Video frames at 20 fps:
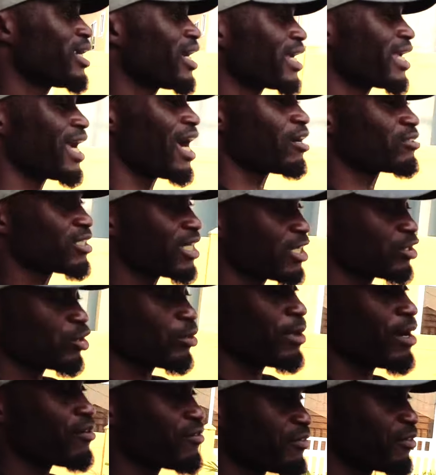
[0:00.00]
I get outside the
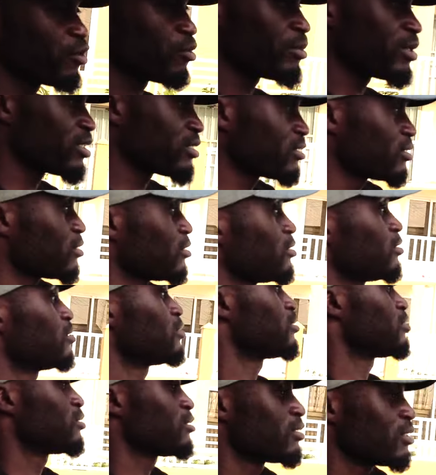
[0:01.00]
shop, I'll film it.
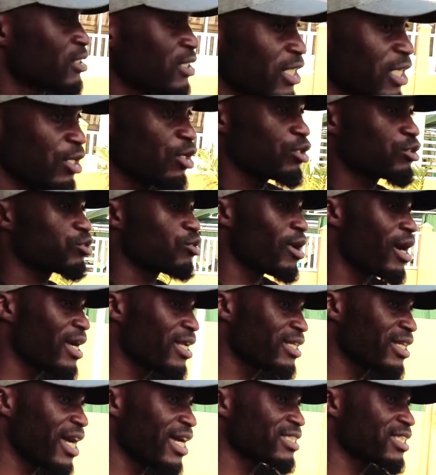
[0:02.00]
It looks
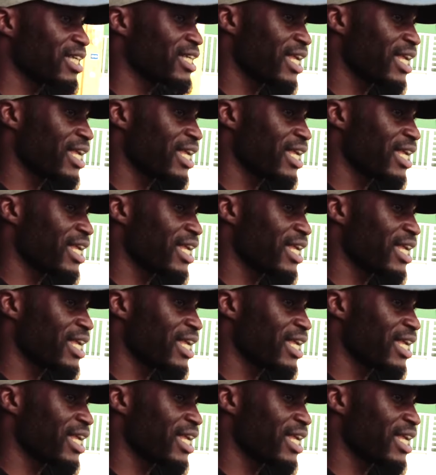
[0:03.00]
quite nice at